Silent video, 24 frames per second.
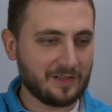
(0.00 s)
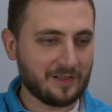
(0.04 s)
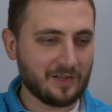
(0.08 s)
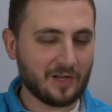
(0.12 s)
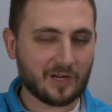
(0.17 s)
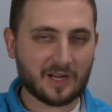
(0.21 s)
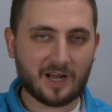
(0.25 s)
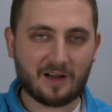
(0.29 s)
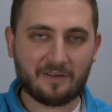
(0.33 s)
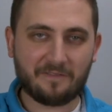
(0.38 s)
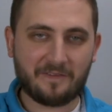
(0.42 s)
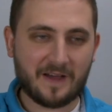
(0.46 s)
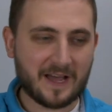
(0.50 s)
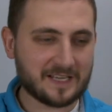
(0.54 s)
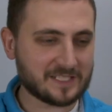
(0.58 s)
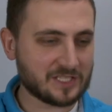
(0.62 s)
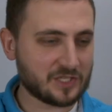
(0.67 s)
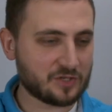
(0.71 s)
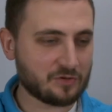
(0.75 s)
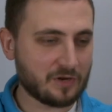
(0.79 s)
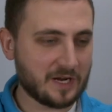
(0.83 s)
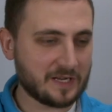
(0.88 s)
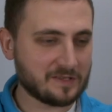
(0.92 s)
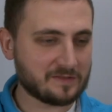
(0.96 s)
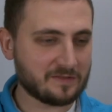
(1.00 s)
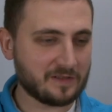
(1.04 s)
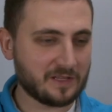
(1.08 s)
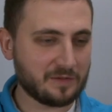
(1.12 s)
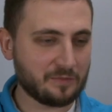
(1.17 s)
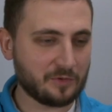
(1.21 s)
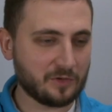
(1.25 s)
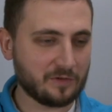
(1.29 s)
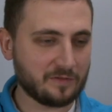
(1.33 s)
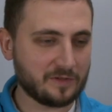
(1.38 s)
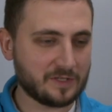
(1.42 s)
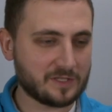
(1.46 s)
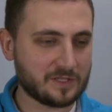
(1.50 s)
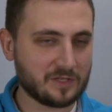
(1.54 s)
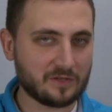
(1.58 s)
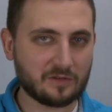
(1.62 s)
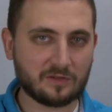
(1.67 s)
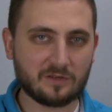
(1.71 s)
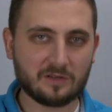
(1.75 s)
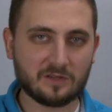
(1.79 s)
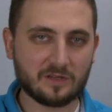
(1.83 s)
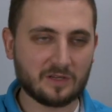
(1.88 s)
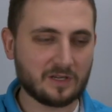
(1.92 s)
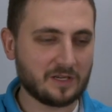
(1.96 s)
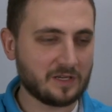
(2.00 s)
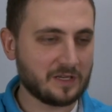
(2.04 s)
Look how fast it's transferring the movies, dude.